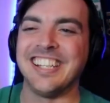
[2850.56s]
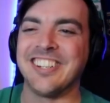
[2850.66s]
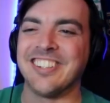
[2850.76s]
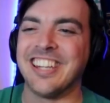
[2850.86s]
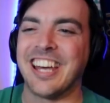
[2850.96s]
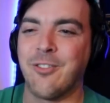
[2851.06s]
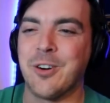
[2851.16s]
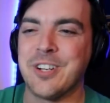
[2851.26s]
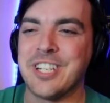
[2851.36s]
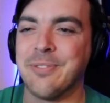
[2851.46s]
they're in like
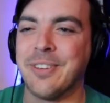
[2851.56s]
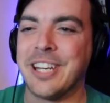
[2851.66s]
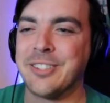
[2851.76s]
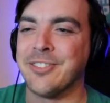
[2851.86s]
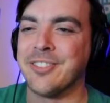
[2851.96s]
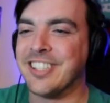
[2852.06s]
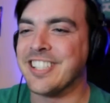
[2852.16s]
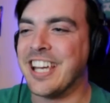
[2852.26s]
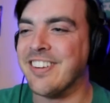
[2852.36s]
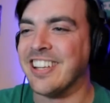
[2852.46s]
14th place before this
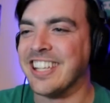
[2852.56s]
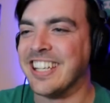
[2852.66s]
game i think